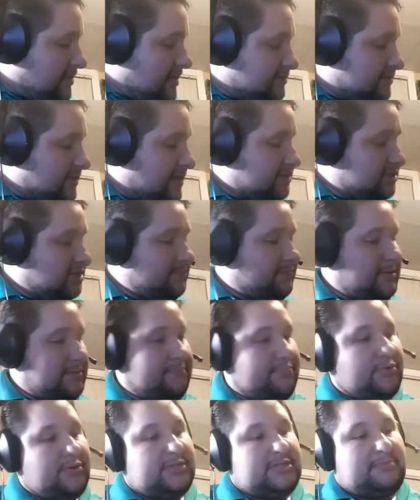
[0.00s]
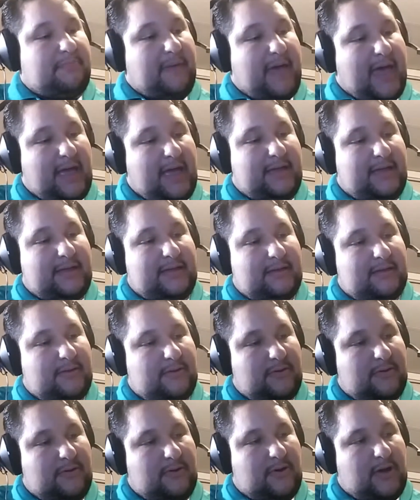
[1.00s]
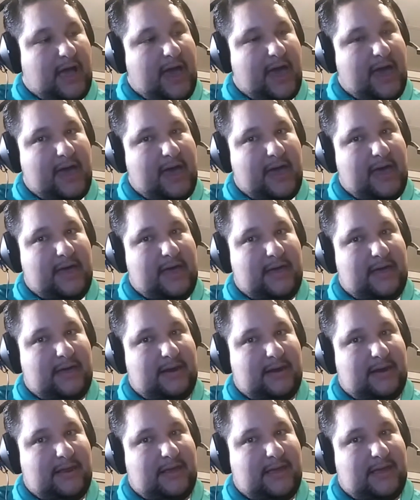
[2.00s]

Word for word: that's actually been pushed back or had